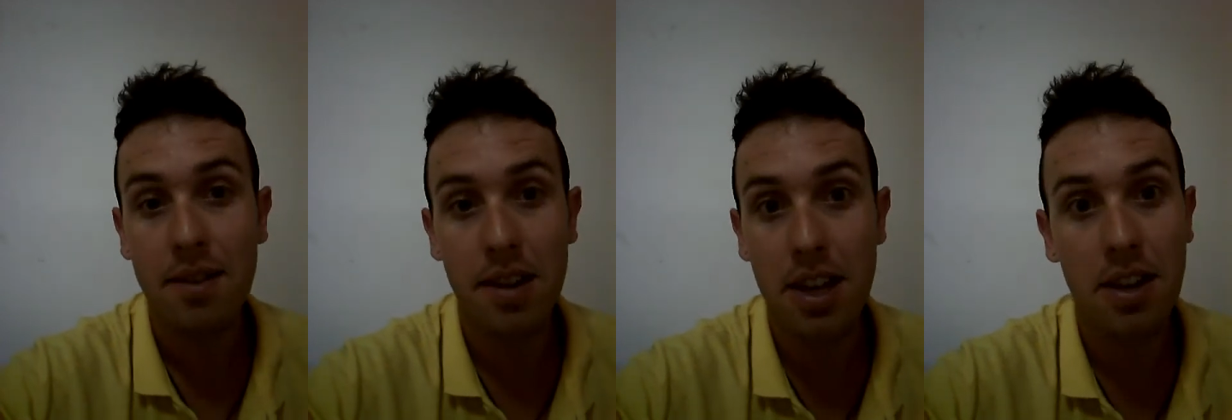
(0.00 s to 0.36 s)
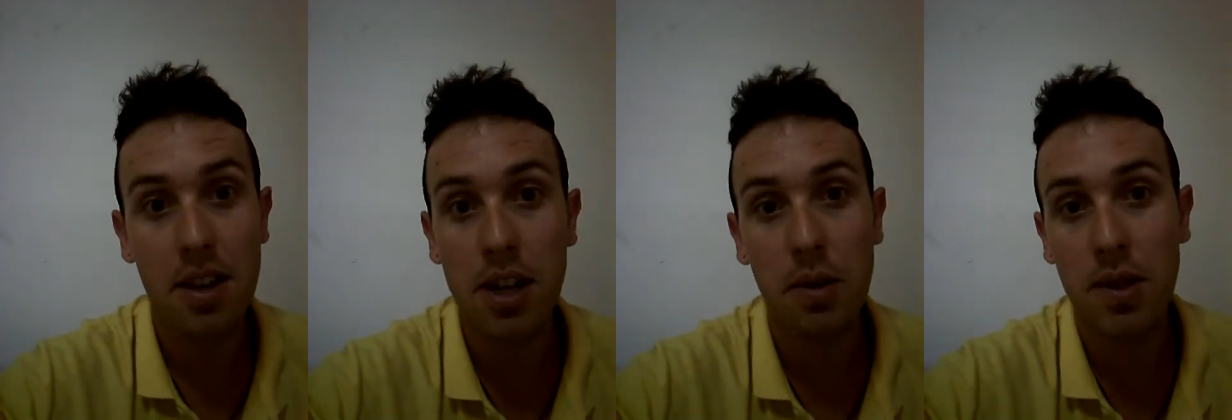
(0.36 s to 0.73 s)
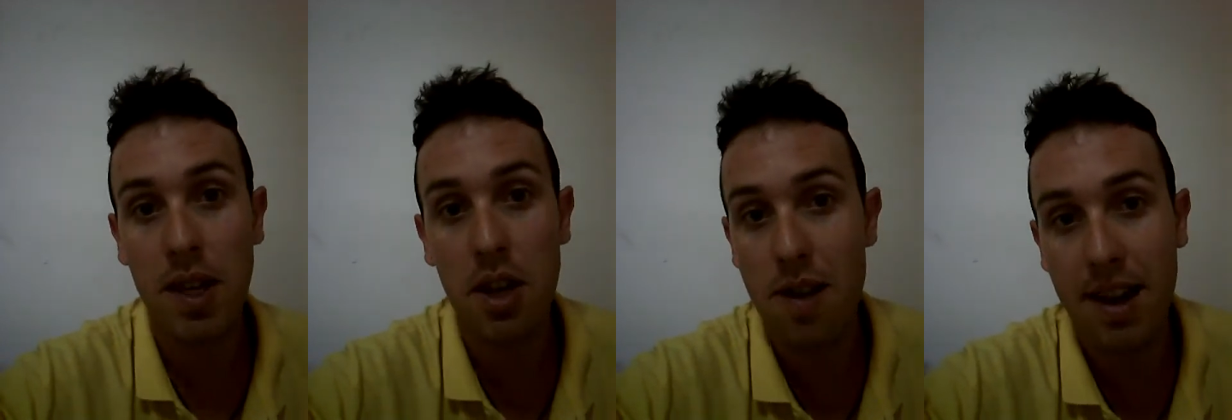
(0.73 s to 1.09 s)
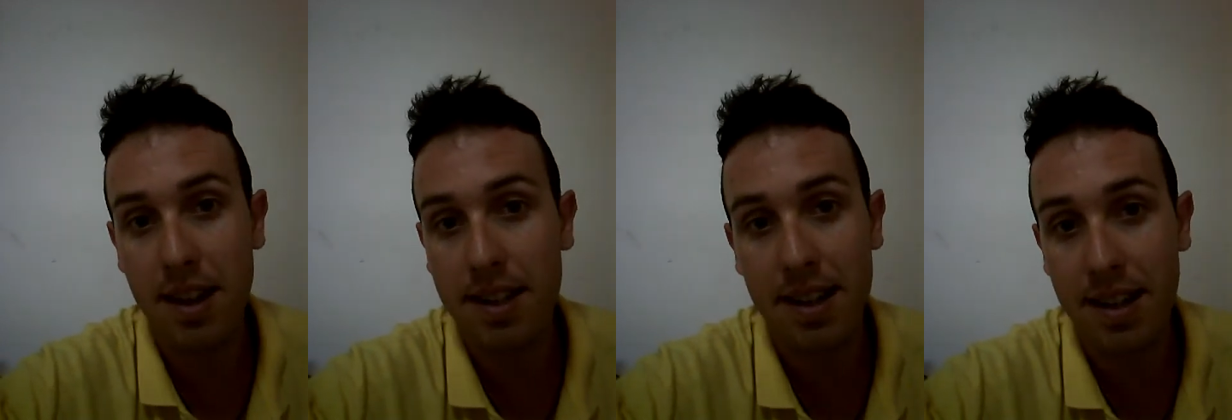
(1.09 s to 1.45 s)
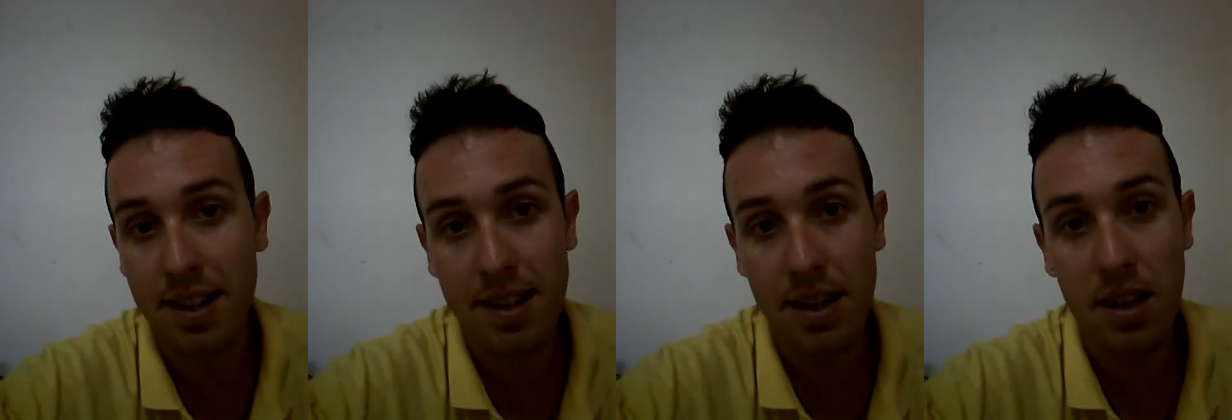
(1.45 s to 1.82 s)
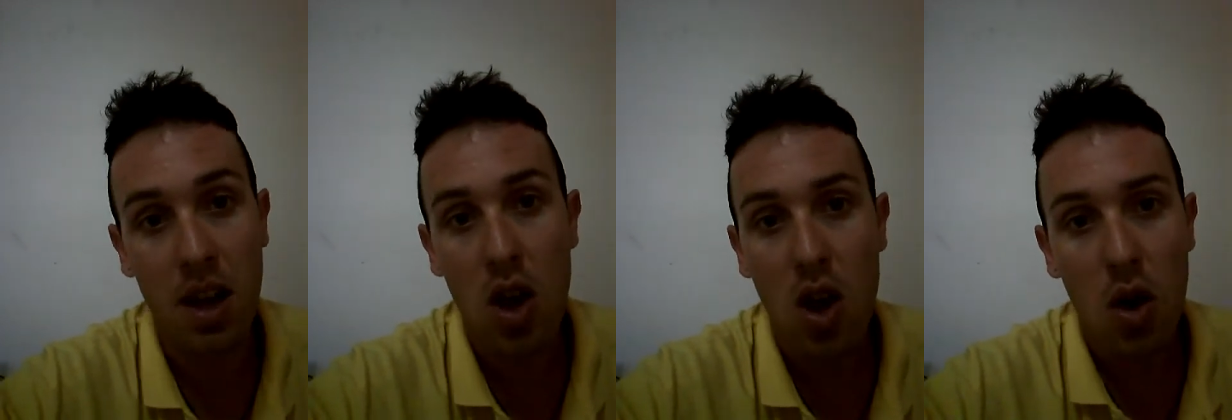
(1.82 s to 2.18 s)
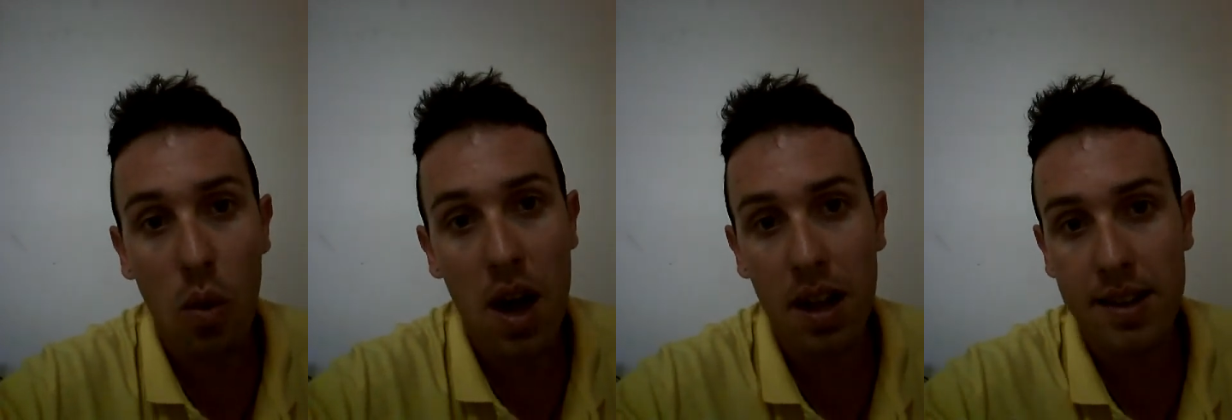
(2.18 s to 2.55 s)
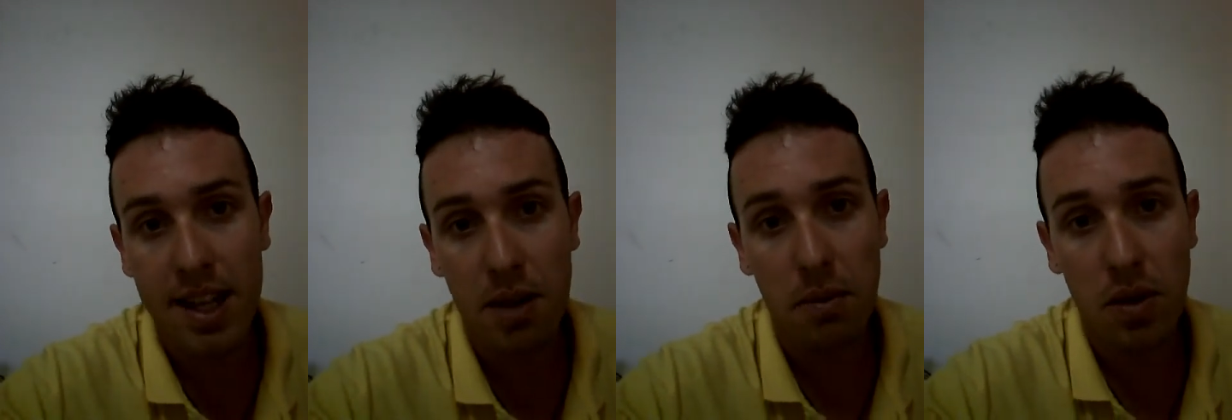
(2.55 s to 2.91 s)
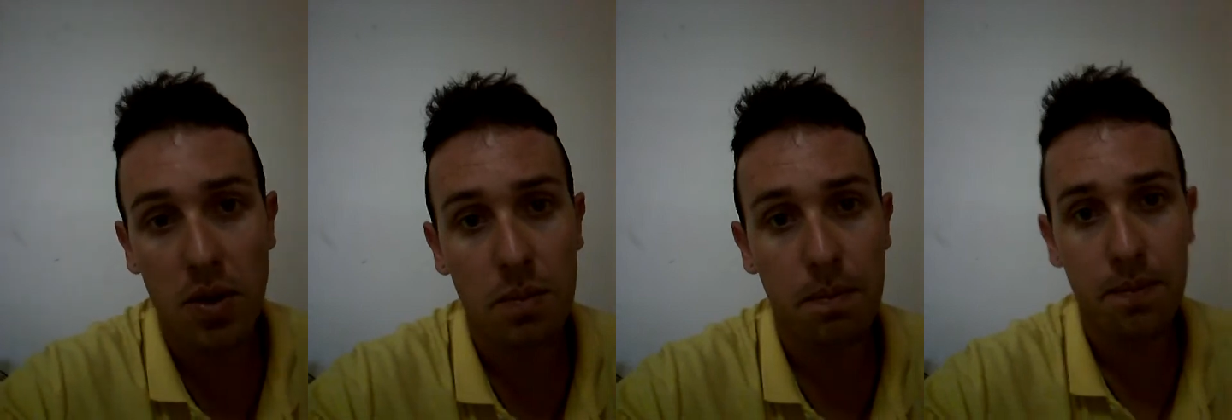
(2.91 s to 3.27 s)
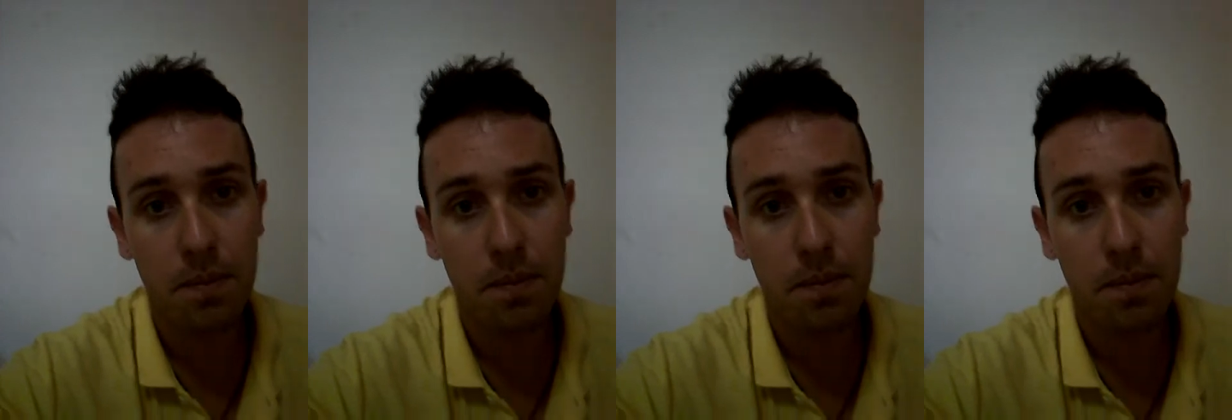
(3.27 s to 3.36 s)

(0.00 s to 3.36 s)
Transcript: where you can go see orangutans and wild animals.